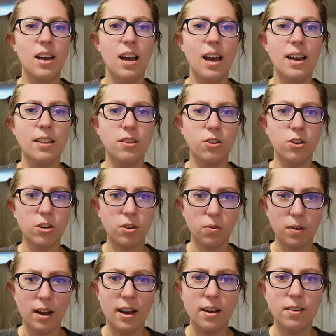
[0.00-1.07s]
and look
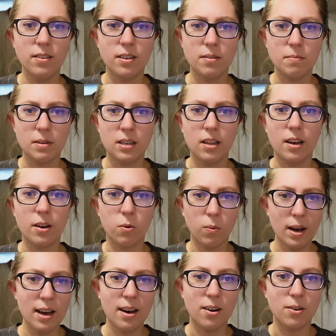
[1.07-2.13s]
around and be like,
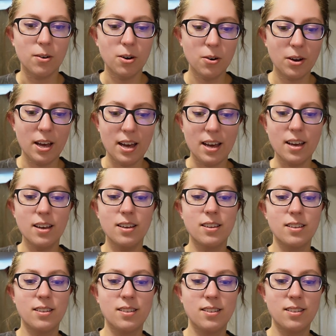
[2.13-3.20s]
wow, okay,
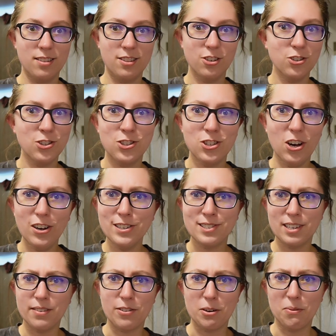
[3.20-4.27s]
there's sauce
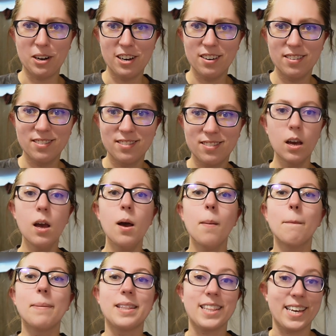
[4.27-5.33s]
everywhere.
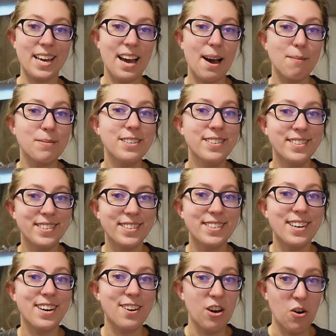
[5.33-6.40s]
But the cabinet did
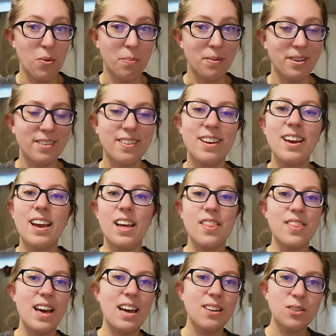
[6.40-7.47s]
not open.
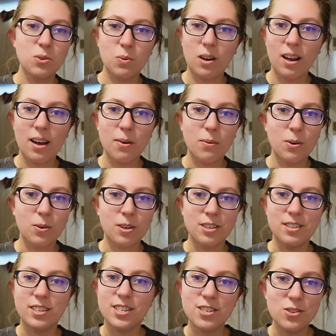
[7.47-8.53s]
And that is what I will
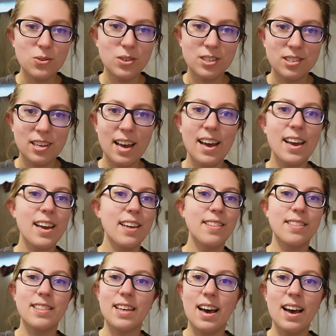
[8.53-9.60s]
continue to say.
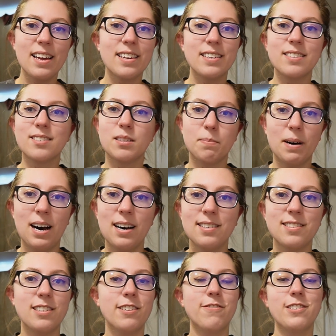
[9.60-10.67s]
That is the
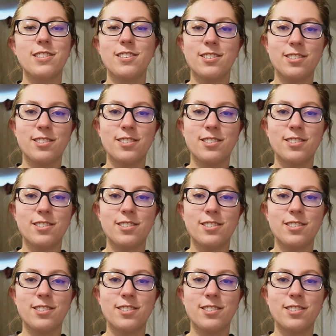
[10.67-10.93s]
positive in this